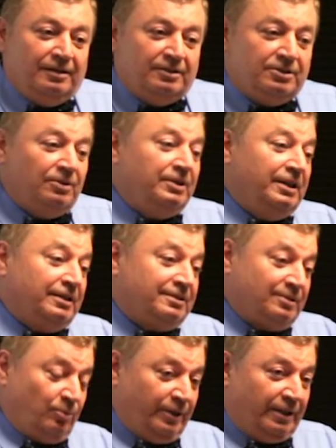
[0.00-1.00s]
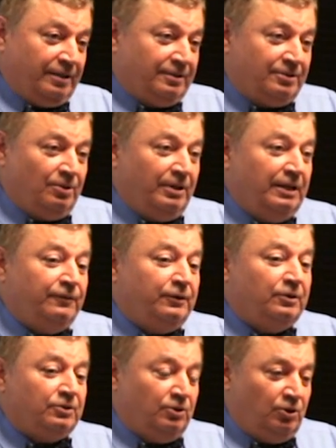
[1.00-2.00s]
so next week. So I
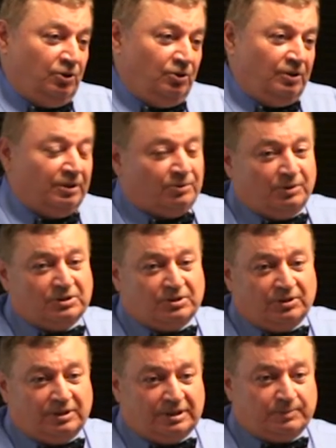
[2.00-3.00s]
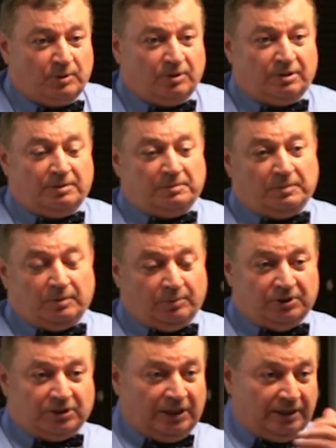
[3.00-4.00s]
flew to New York, was on this program,
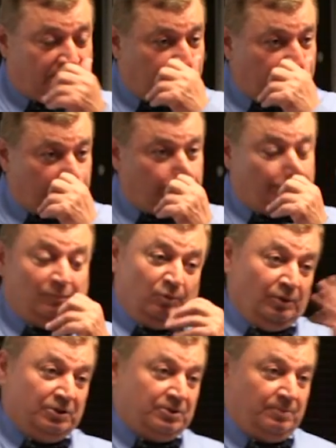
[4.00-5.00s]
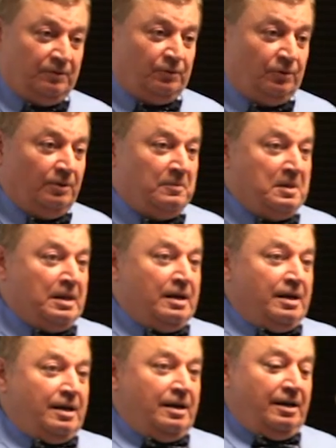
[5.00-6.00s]
which I never watched before.
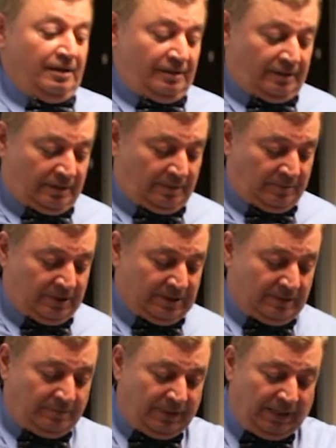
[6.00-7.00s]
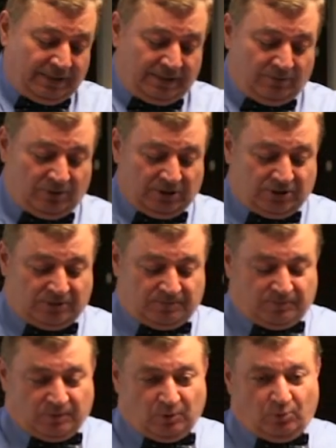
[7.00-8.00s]
And Mr. Beck, he was
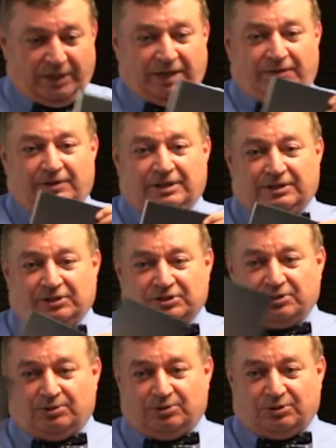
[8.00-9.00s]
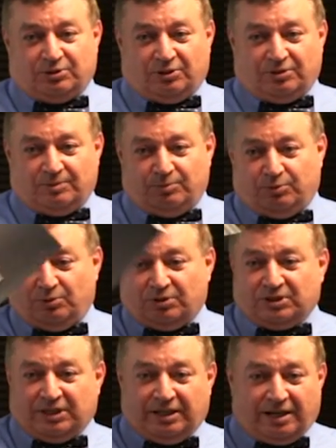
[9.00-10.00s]
waving this Road to Serfdom
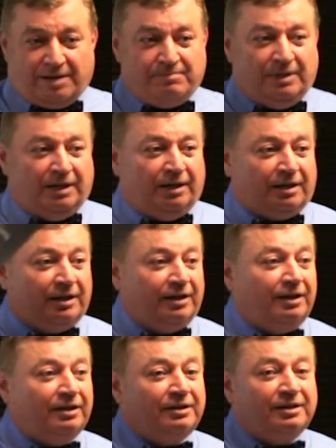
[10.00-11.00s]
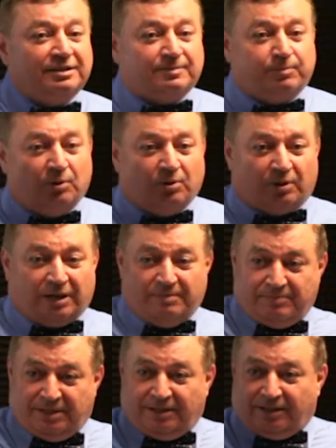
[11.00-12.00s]
book, saying, America, read this book.
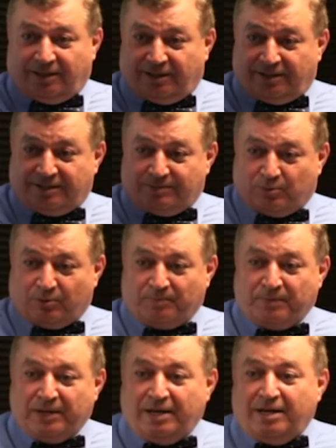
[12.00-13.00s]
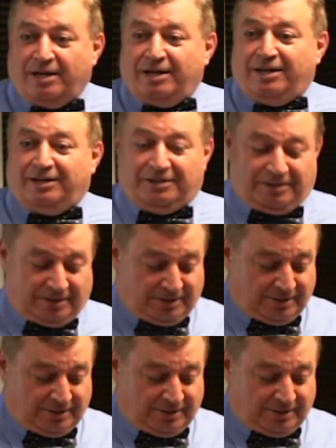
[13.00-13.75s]
America, read this book. And